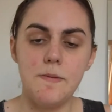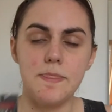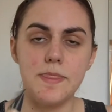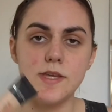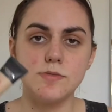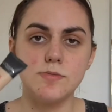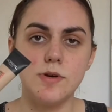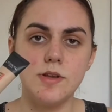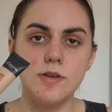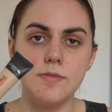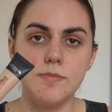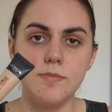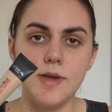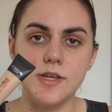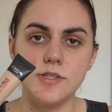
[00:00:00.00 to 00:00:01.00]
This
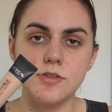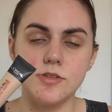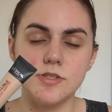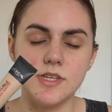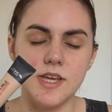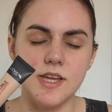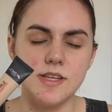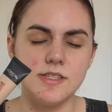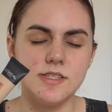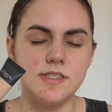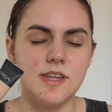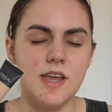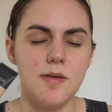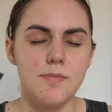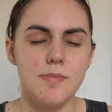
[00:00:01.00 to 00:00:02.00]
one makes your skin
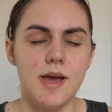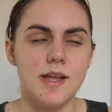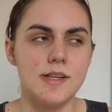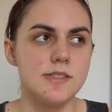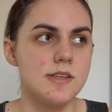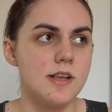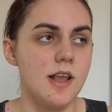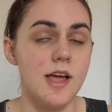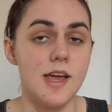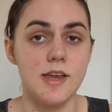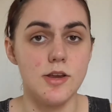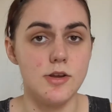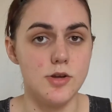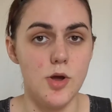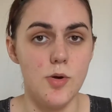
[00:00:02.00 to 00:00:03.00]
stay matte
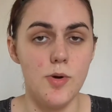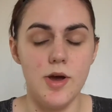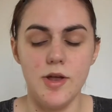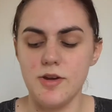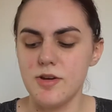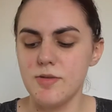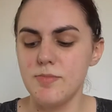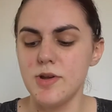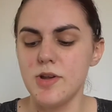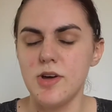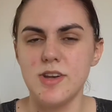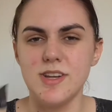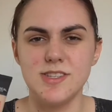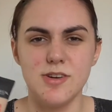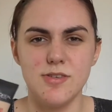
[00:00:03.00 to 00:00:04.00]
like no other, but
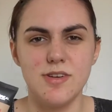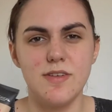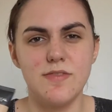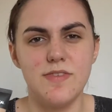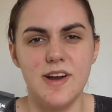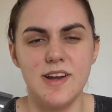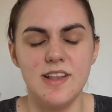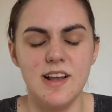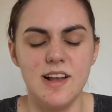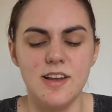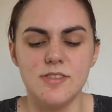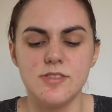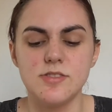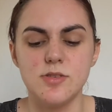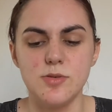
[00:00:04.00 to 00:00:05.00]
on its own I find it a
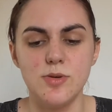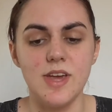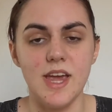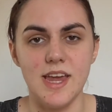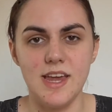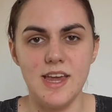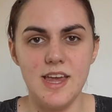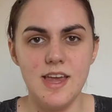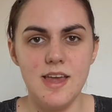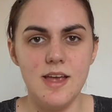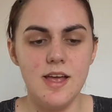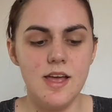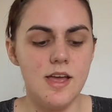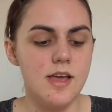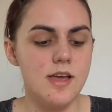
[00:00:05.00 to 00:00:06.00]
little too cakey.
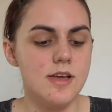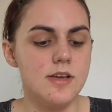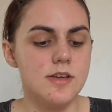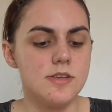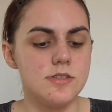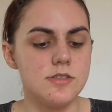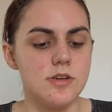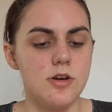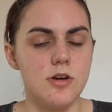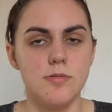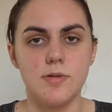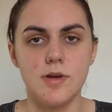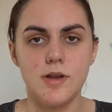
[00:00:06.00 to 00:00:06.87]
So I'm